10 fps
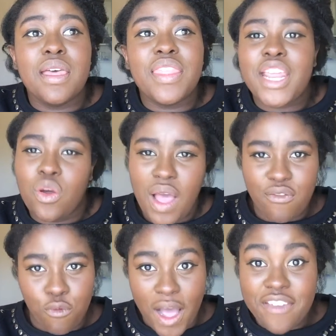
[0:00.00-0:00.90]
they don't
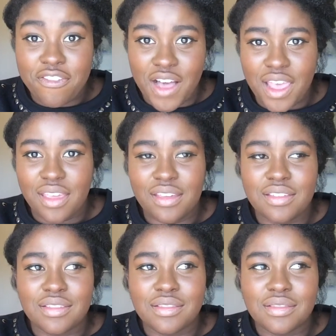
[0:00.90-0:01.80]
have Wi-Fi.
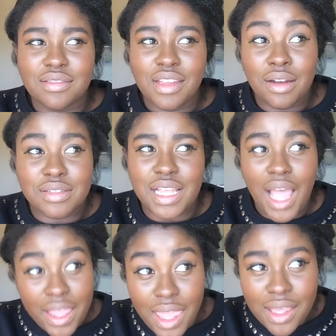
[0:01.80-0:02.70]
And I was like,
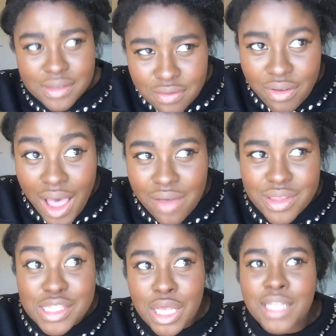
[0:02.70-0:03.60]
I can't survive
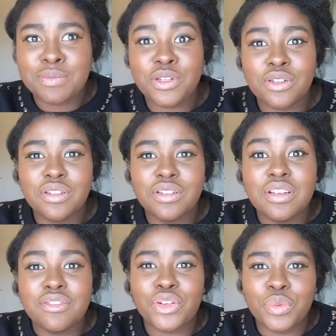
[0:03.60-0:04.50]
in this hospital
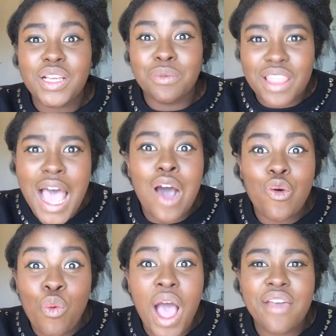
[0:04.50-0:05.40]
for a week without
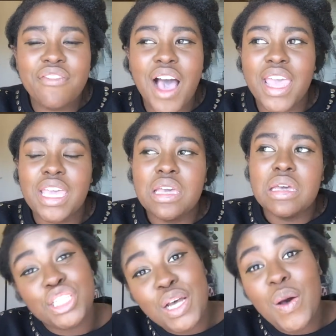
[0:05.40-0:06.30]
Wi-Fi.
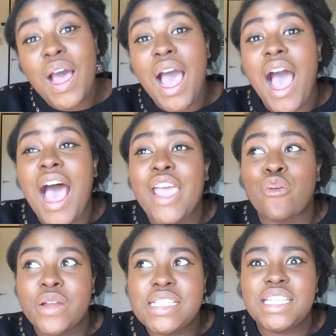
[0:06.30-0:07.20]
So I
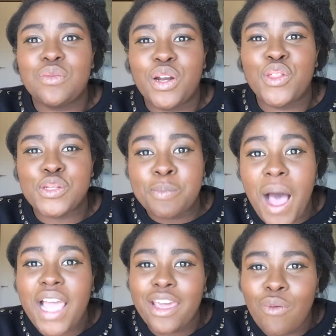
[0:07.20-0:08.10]
rented one of those
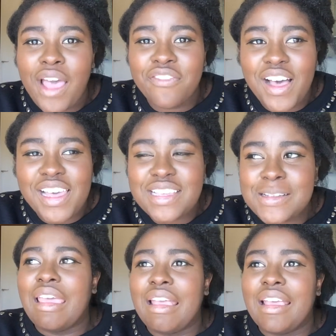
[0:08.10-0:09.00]
pocket Wi-Fis
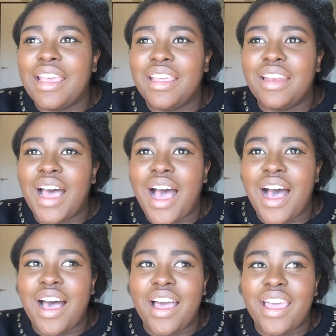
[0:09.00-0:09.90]
and
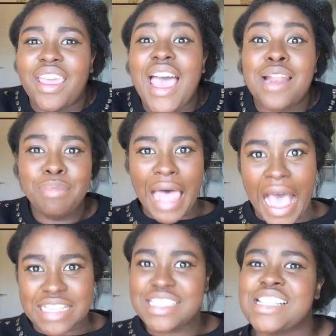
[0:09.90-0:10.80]
I had a blast.